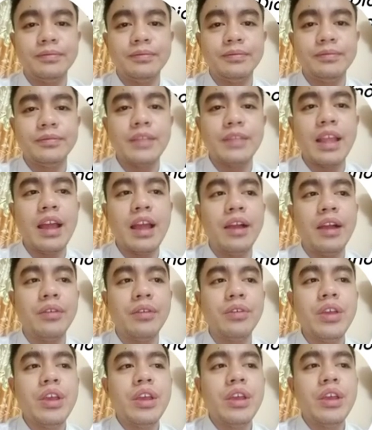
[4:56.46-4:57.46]
Now,
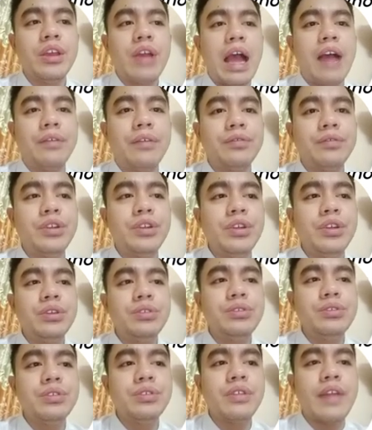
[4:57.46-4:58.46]
after you
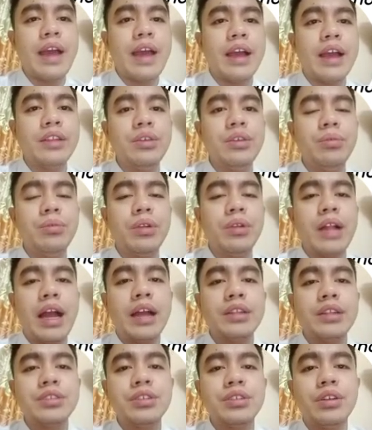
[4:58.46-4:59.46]
do that, you will
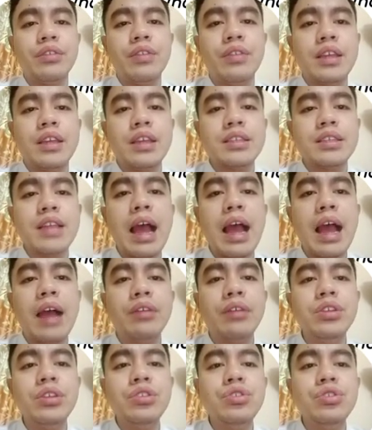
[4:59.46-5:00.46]
answer this. How
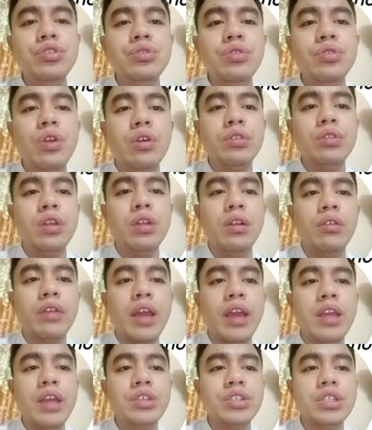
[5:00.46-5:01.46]
did you know the
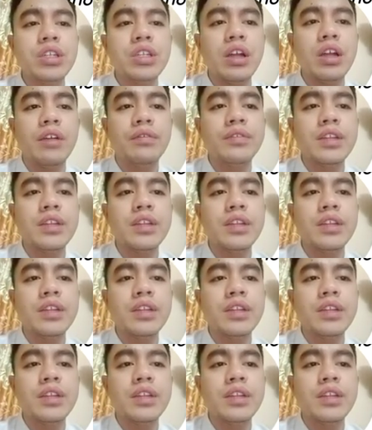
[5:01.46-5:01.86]
location of the